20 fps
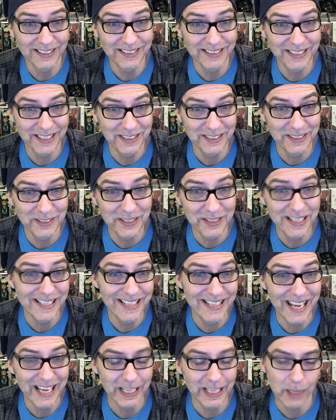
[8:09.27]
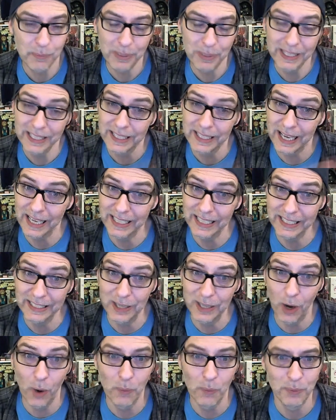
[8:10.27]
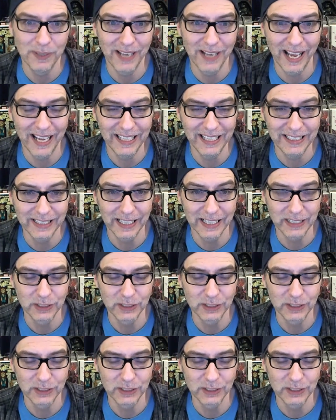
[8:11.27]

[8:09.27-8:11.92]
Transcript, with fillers: did take a peek. I didn't open anything.